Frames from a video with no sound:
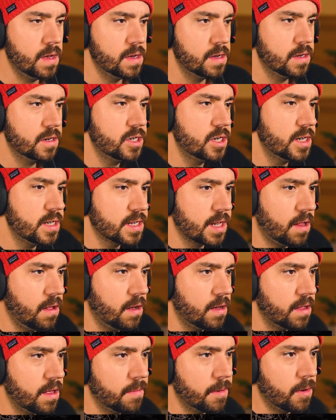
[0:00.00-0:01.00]
Jeez, how long
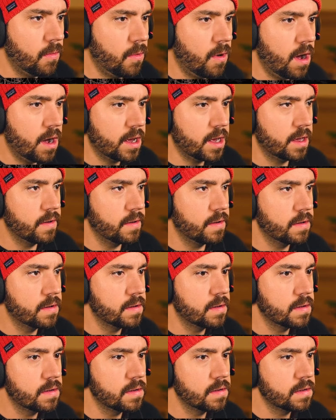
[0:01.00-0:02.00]
have they been walking?
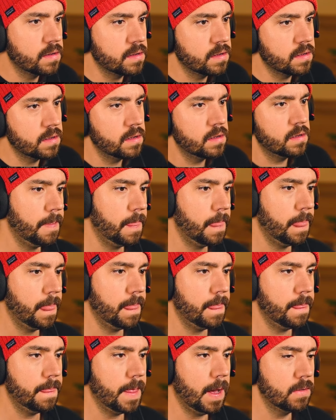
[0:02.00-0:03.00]

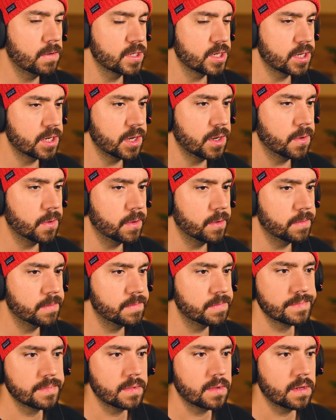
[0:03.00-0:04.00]
That was a tune,
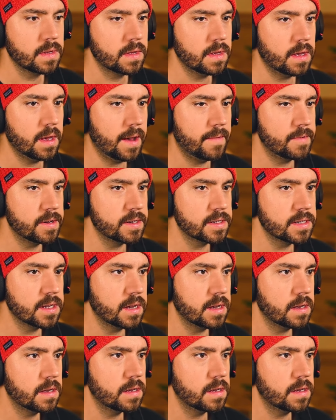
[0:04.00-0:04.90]
I have to say.